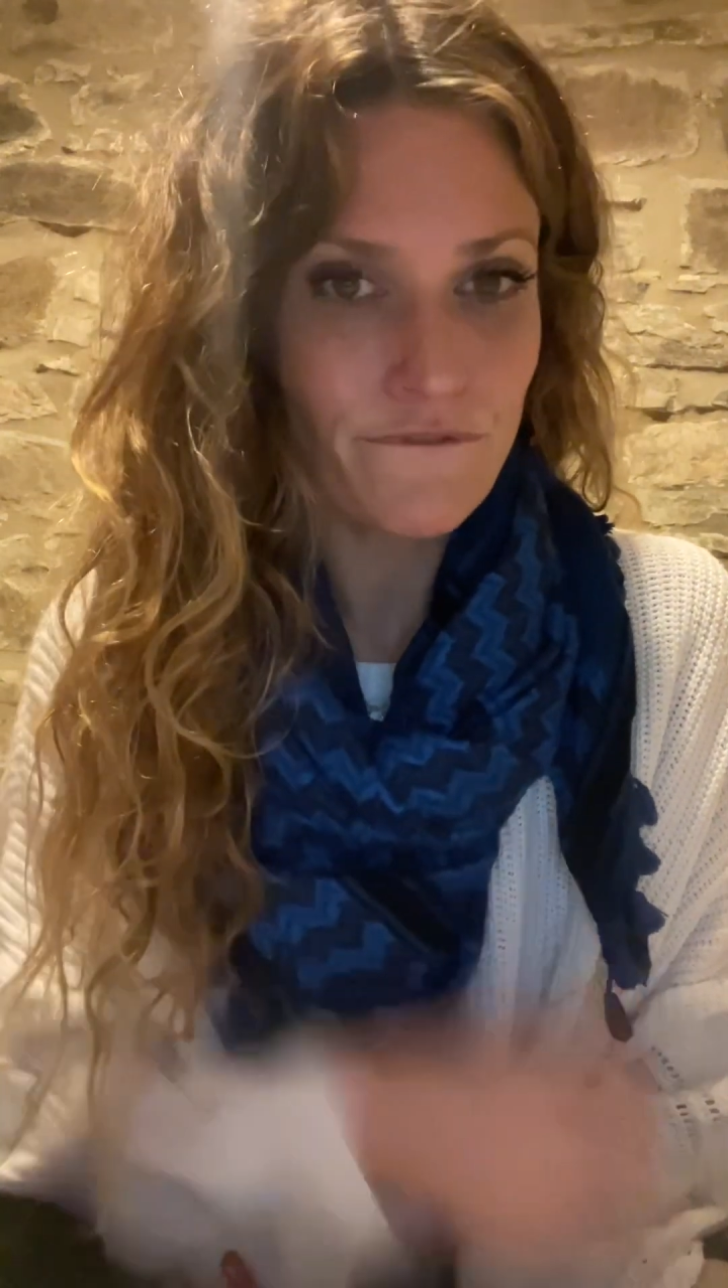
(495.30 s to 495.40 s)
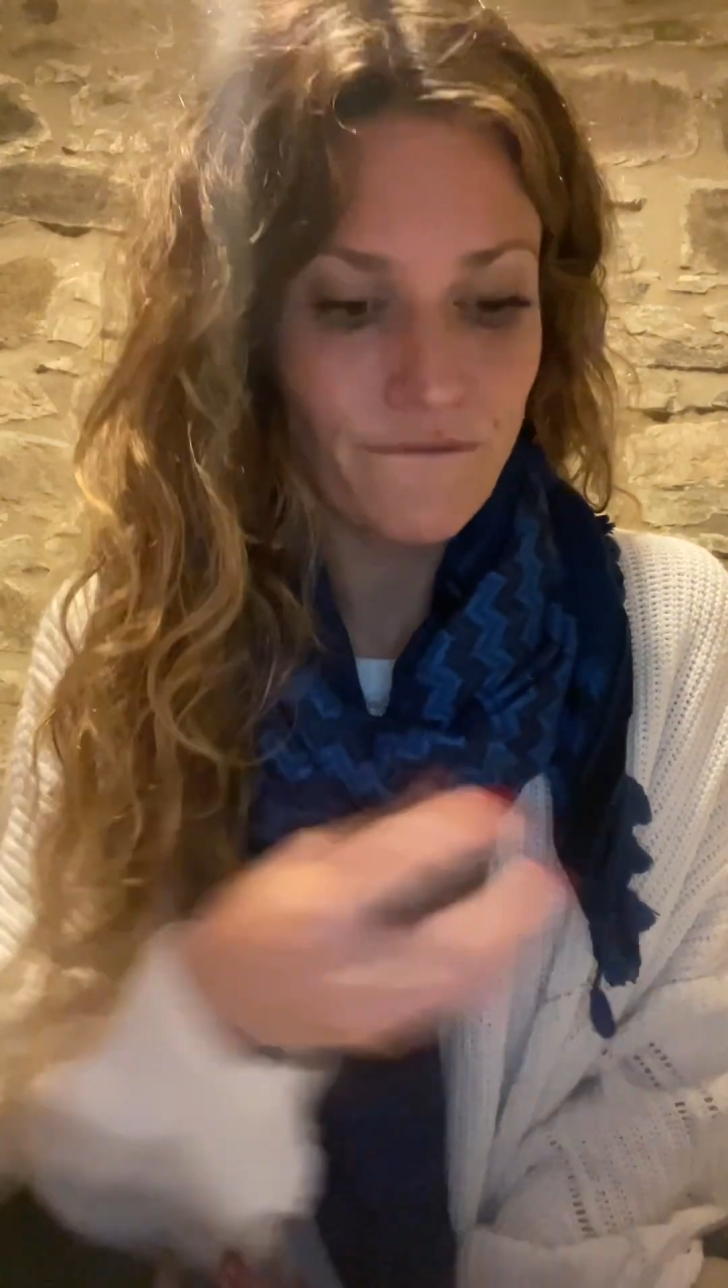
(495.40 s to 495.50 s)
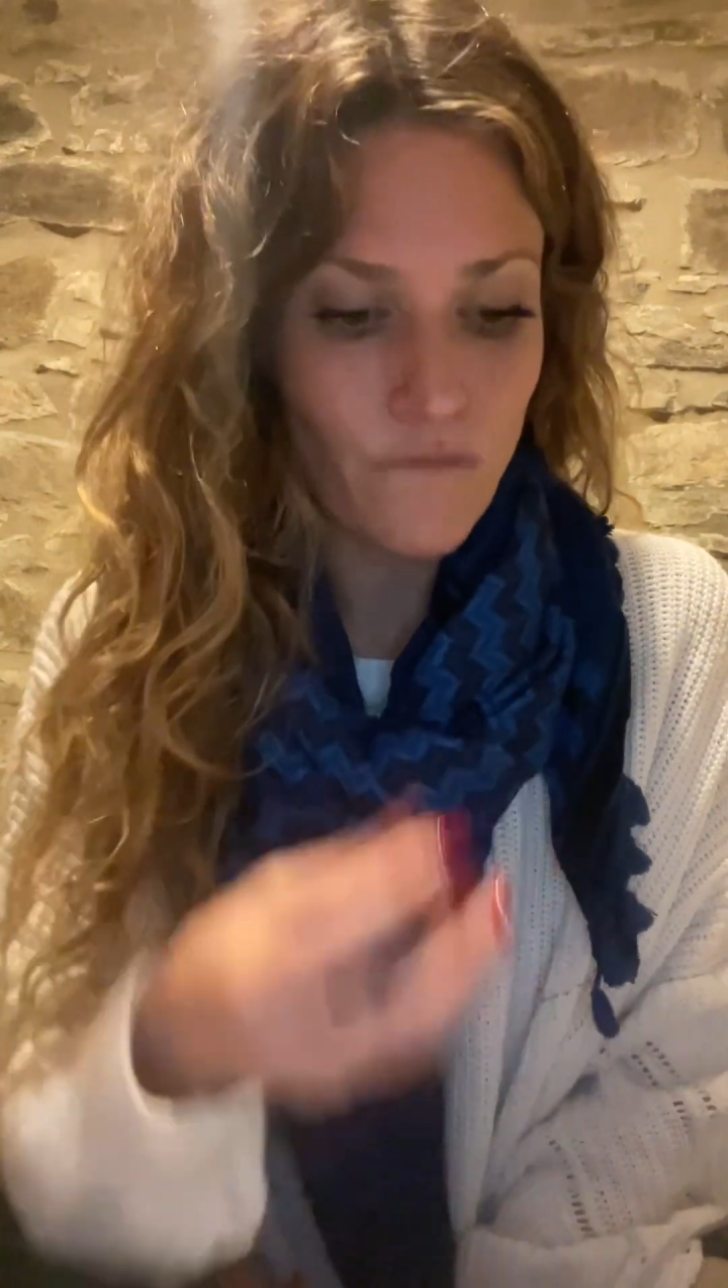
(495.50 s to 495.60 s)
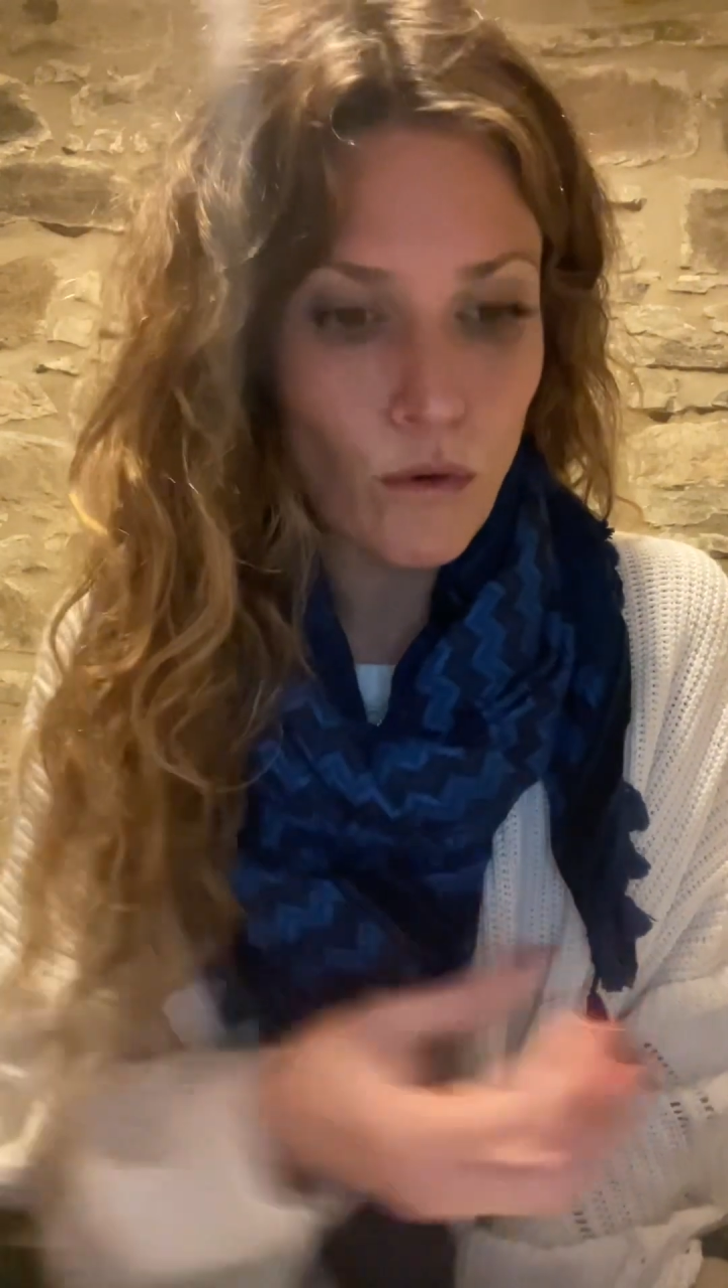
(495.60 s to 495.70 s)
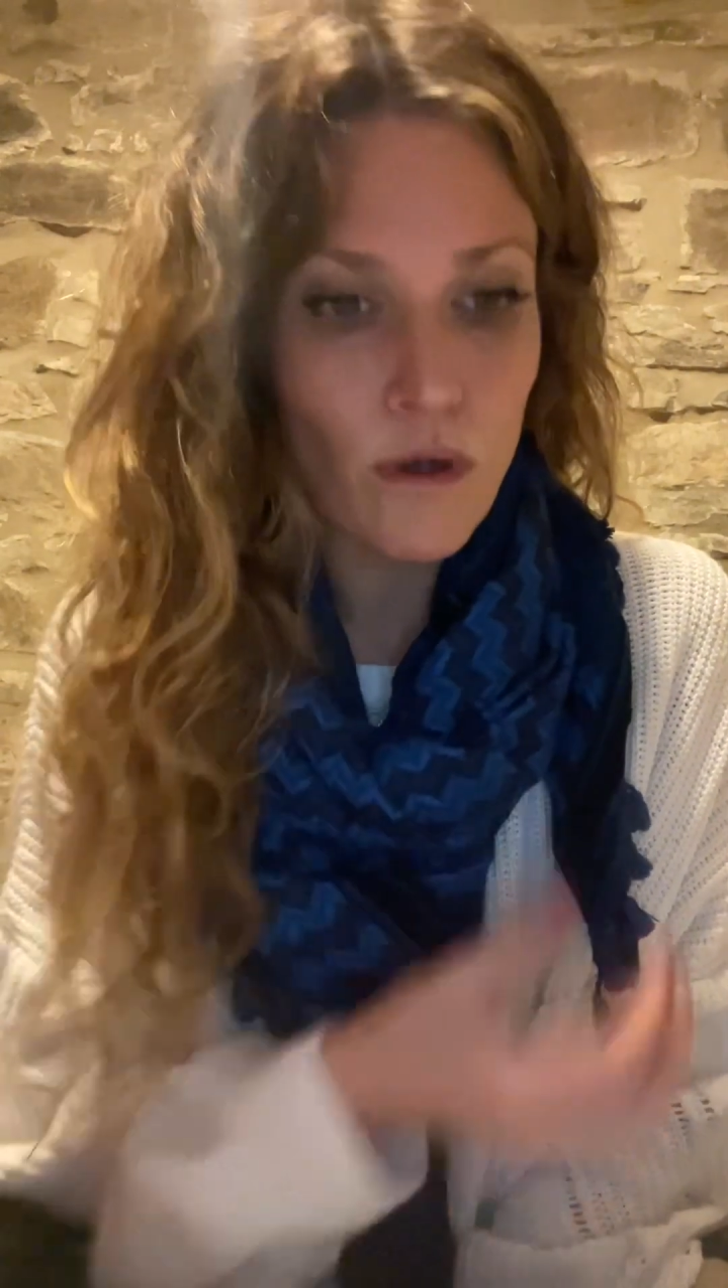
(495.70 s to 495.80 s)

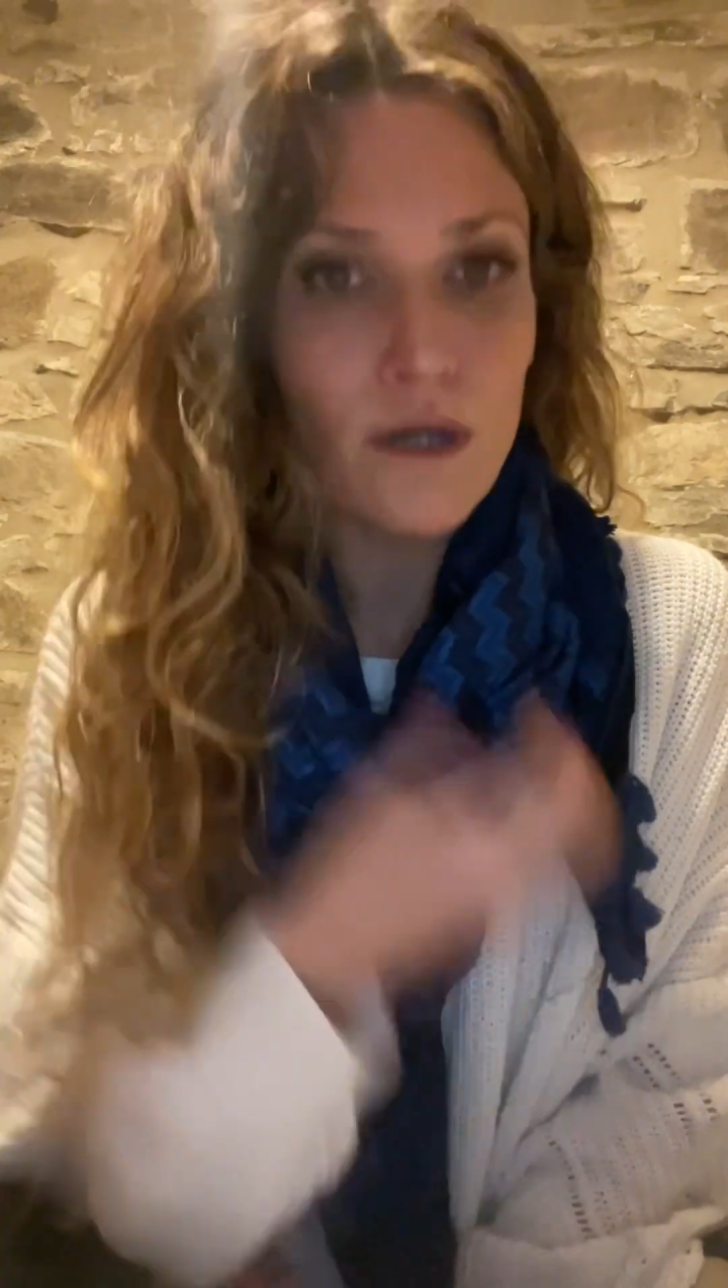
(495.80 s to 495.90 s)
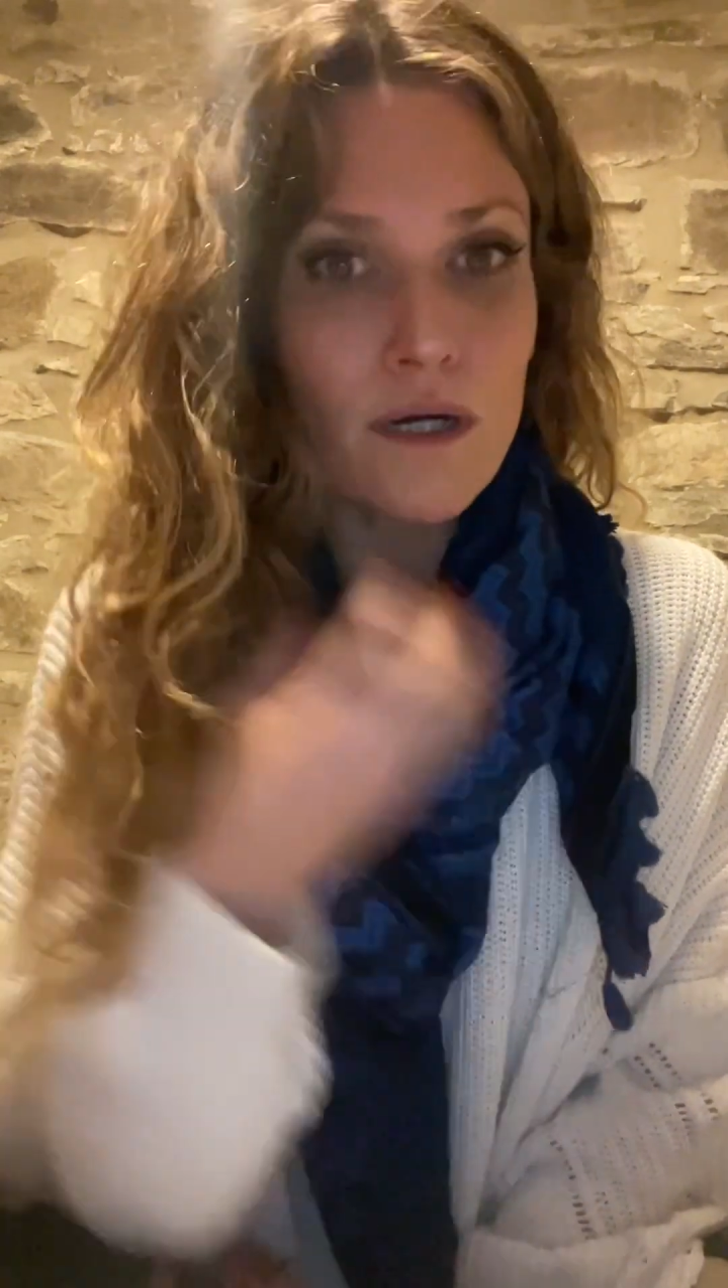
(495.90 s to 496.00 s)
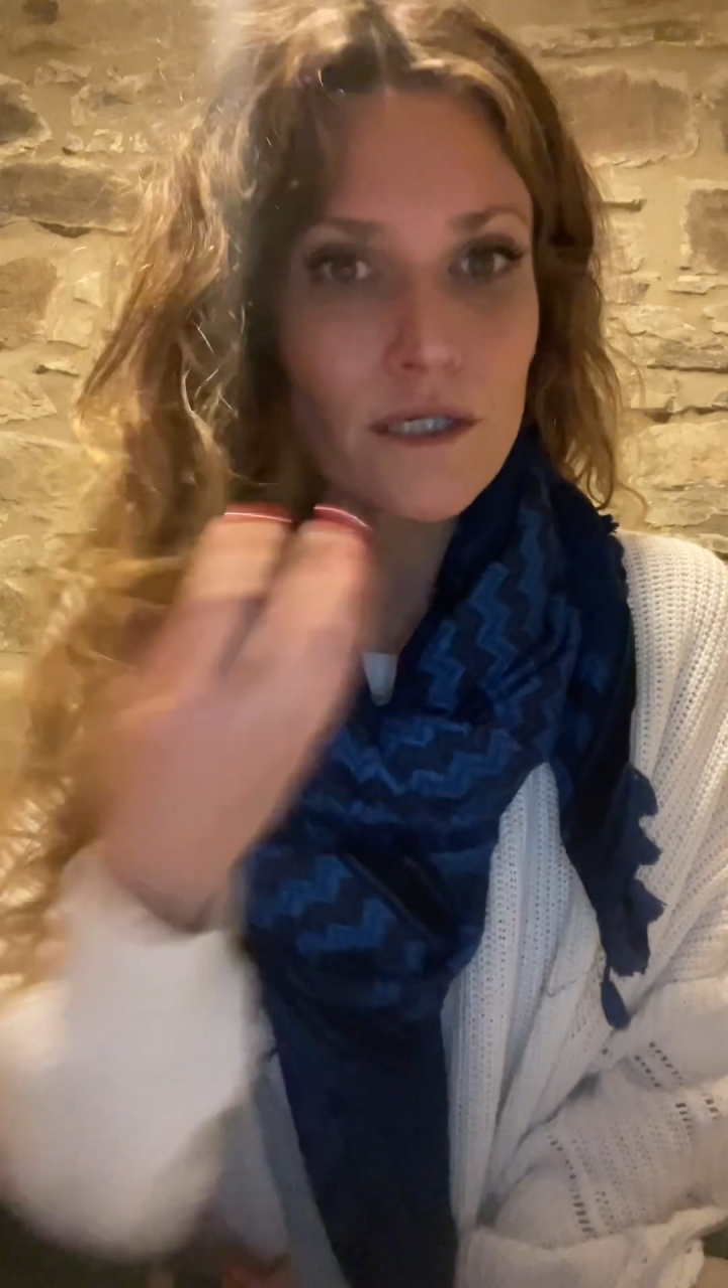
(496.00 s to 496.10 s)
for a